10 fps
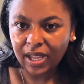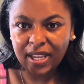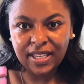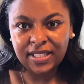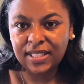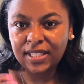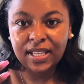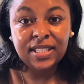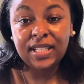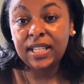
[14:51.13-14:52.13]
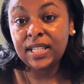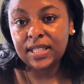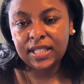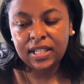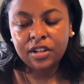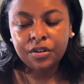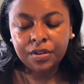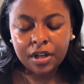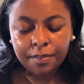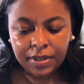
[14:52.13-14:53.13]
it's easy. It'll
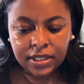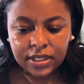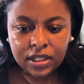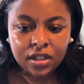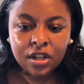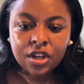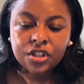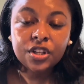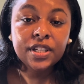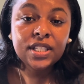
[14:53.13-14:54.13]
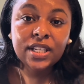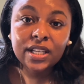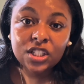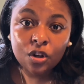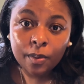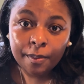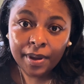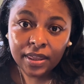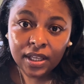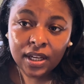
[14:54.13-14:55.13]
come easy. So that's the debt snowball
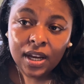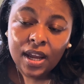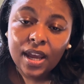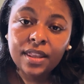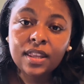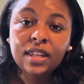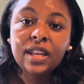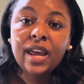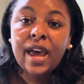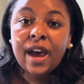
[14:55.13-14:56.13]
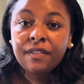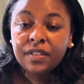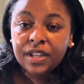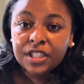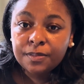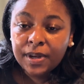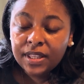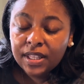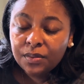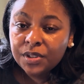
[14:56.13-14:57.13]
method. And then the debt avalanche
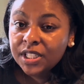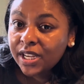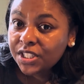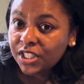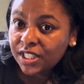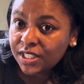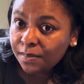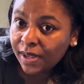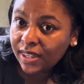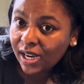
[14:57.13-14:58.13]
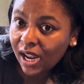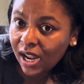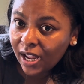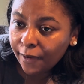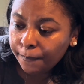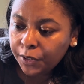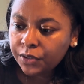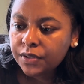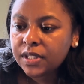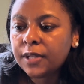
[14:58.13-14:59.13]
method, which actually is the method I'm
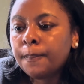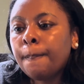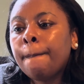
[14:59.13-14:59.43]
using,